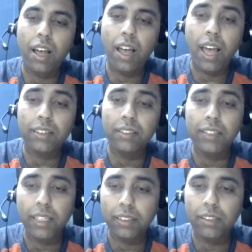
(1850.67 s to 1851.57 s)
actually
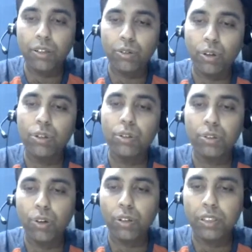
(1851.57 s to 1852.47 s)
tested out all those
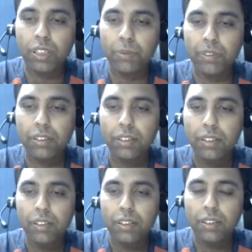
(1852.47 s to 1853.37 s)
concepts
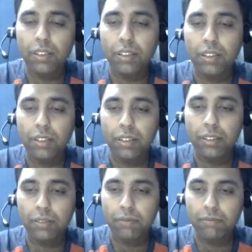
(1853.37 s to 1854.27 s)

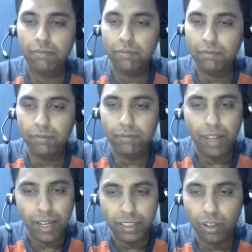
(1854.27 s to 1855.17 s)
uh,
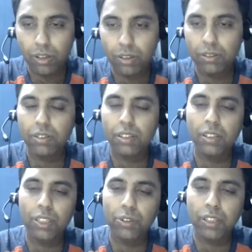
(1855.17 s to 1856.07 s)
hands-on
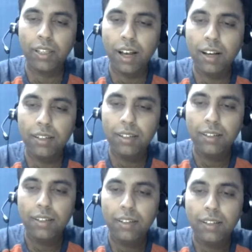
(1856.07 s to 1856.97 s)
using R,
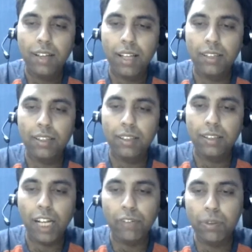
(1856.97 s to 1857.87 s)
and
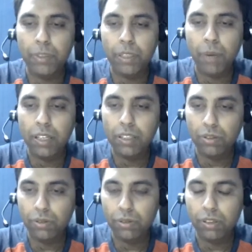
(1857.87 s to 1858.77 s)
that will be the
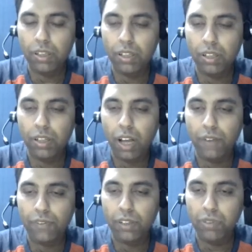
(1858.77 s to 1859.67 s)
milestone
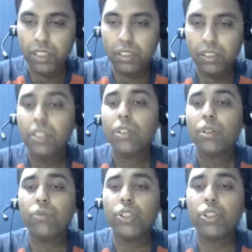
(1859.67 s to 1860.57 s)
after which
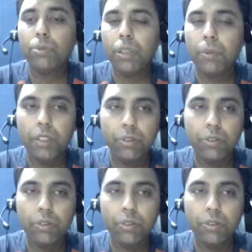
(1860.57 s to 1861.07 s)
we should be able to